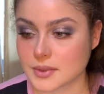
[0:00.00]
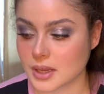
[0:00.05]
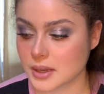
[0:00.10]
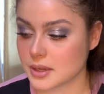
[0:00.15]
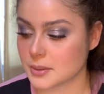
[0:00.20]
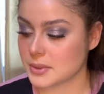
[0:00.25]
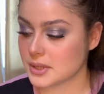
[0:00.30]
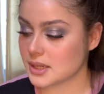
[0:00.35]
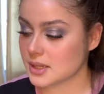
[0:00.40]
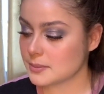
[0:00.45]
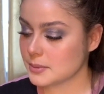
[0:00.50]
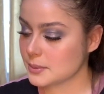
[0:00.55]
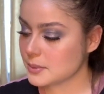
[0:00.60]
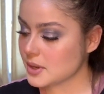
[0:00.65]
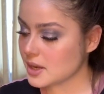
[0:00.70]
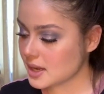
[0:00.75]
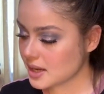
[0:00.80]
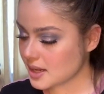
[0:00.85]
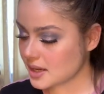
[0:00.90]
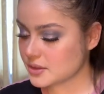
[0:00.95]
I'm gonna put a little
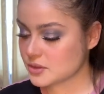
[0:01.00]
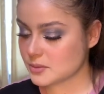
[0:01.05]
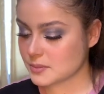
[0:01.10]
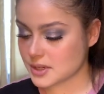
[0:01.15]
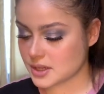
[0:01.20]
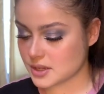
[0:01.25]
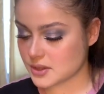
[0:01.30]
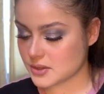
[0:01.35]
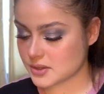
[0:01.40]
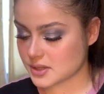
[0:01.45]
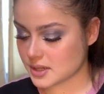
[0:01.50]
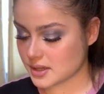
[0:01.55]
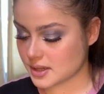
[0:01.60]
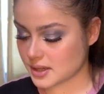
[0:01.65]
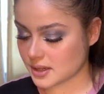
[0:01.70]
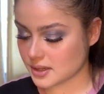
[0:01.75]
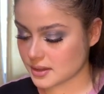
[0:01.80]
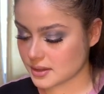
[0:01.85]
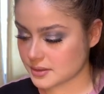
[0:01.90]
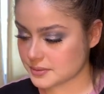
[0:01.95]
bit more highlighter on my nose, I
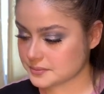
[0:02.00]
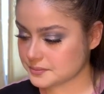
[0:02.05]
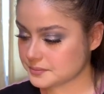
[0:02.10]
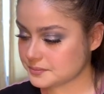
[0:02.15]
think.